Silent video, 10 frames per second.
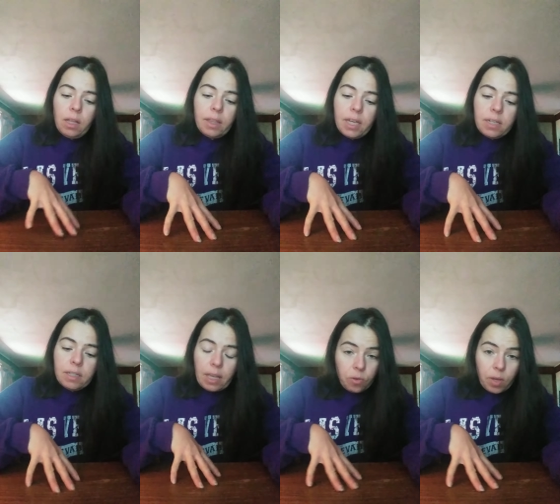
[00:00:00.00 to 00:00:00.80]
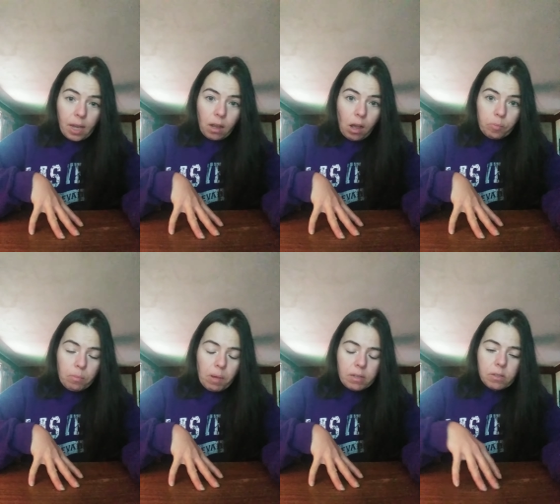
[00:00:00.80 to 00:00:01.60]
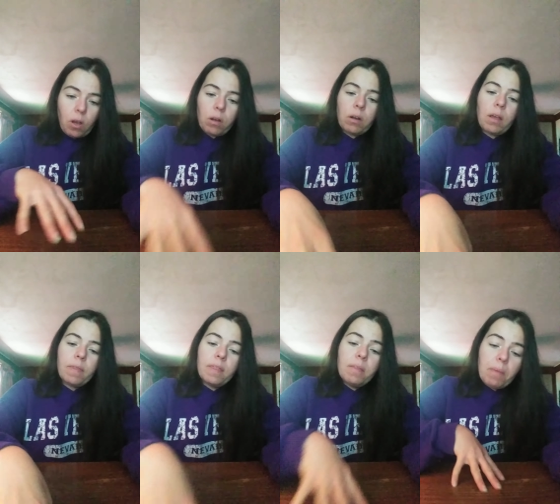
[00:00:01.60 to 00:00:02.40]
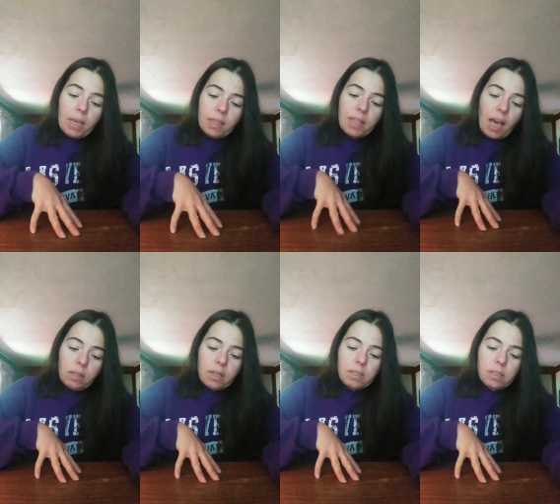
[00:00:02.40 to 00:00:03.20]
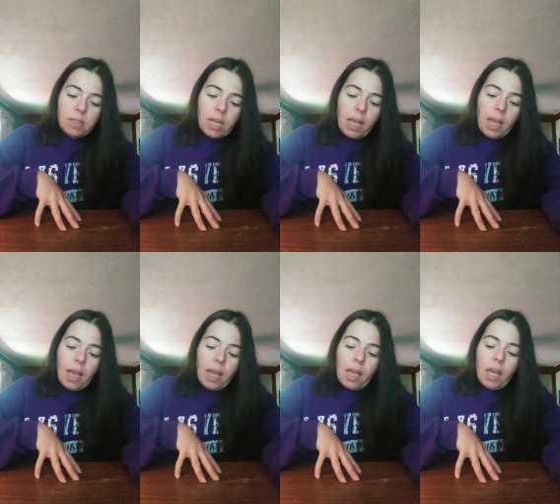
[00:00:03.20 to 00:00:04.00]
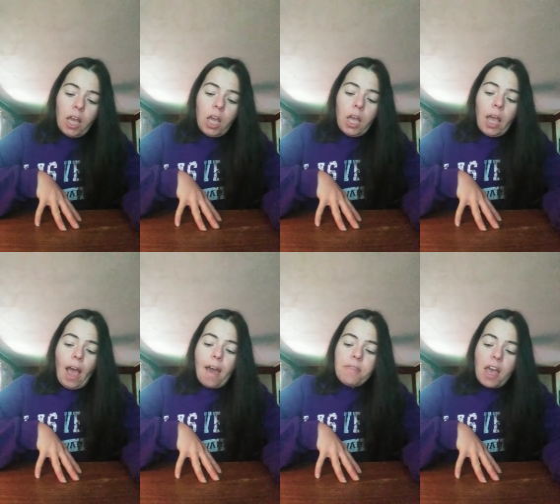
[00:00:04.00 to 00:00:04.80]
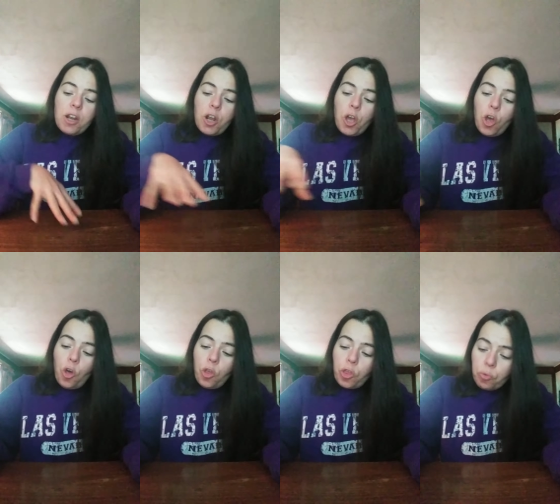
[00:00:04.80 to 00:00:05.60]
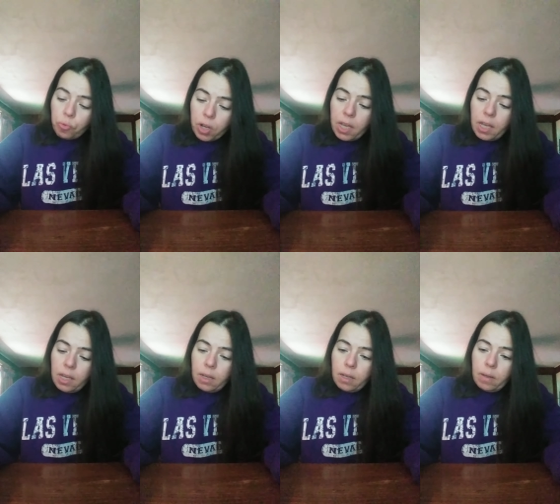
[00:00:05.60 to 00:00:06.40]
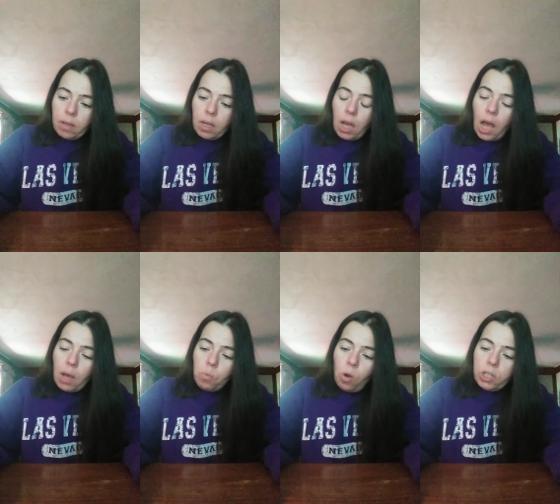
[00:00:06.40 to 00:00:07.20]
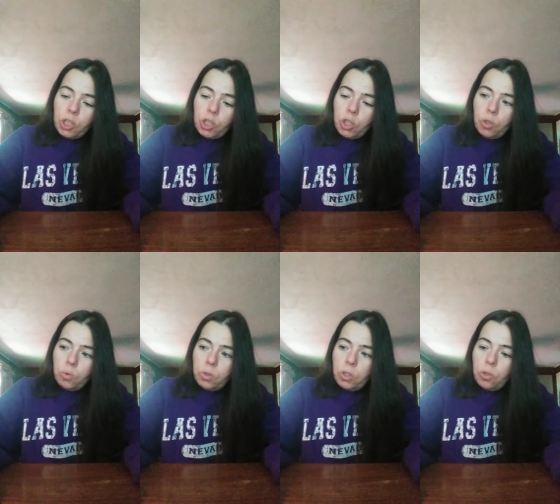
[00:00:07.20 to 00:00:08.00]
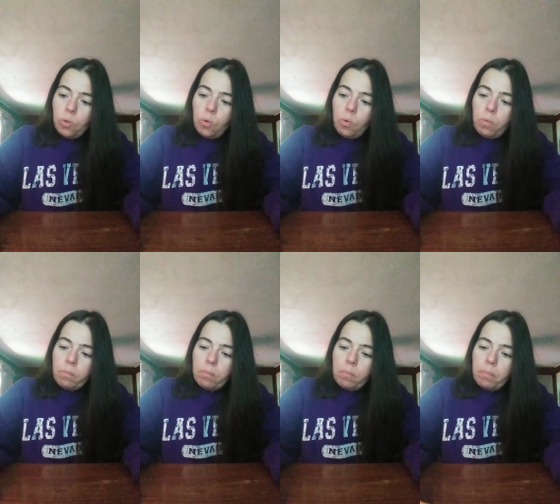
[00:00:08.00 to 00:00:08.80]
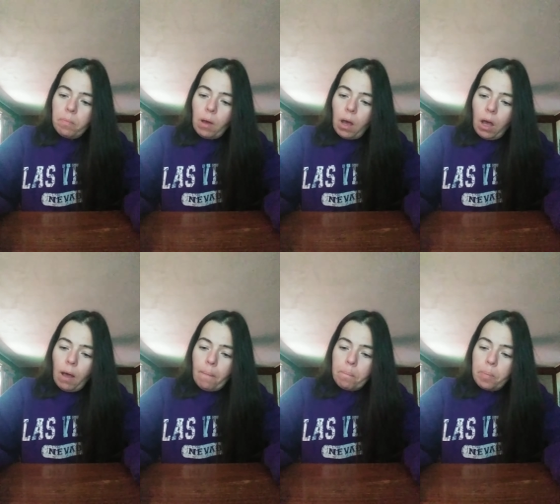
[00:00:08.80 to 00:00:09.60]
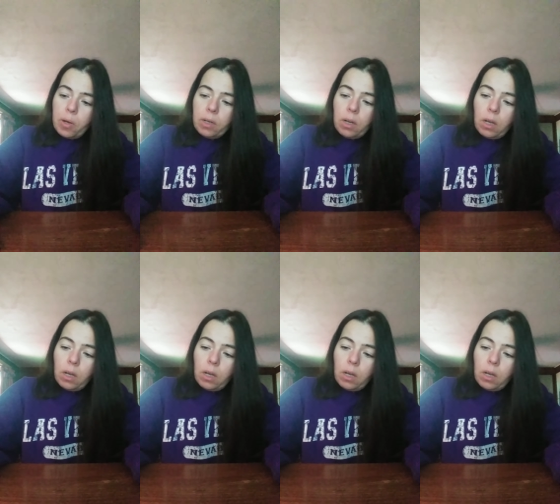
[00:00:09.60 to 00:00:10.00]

things that you can't compromise on. Make that list. And then three, I want you to um, put